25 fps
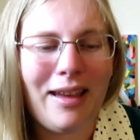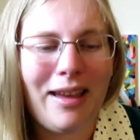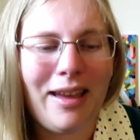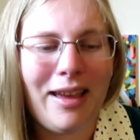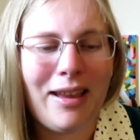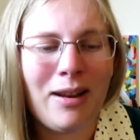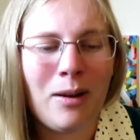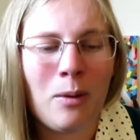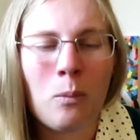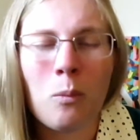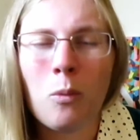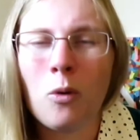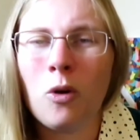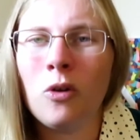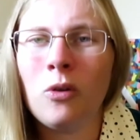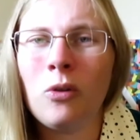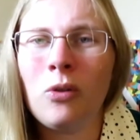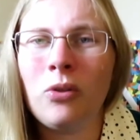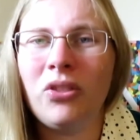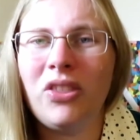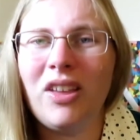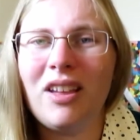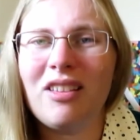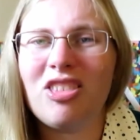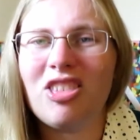and a
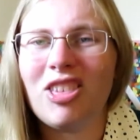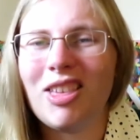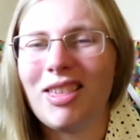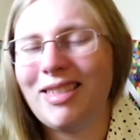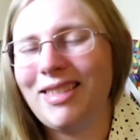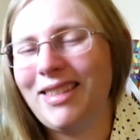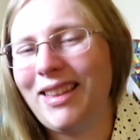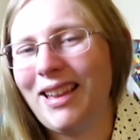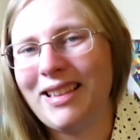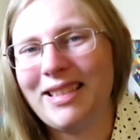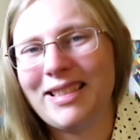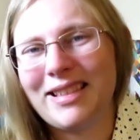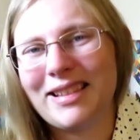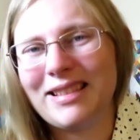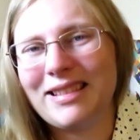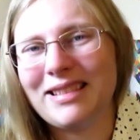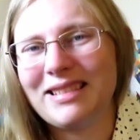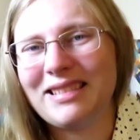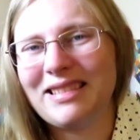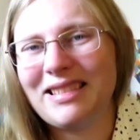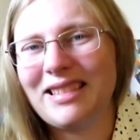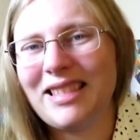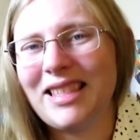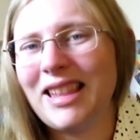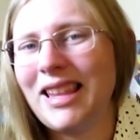world that just doesn't
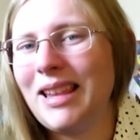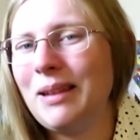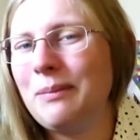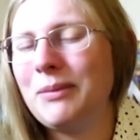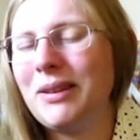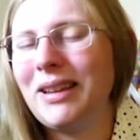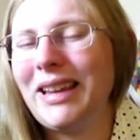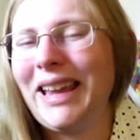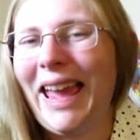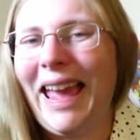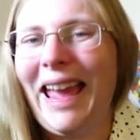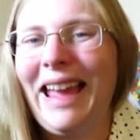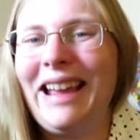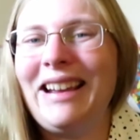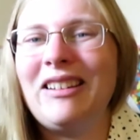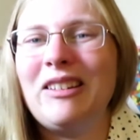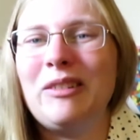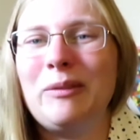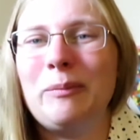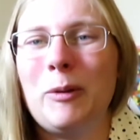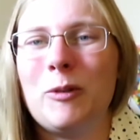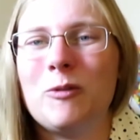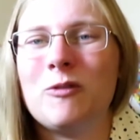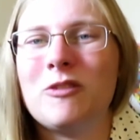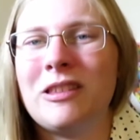seem to care
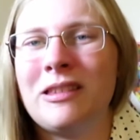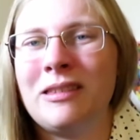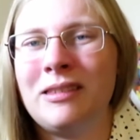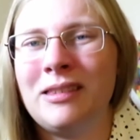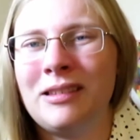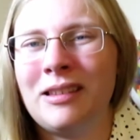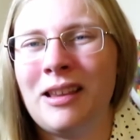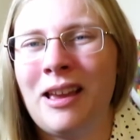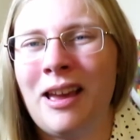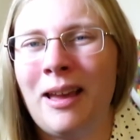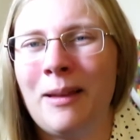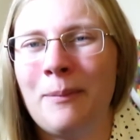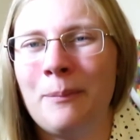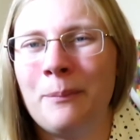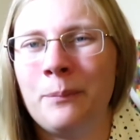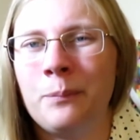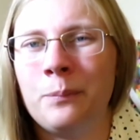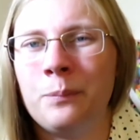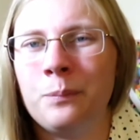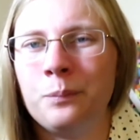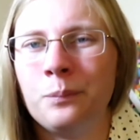most of the time?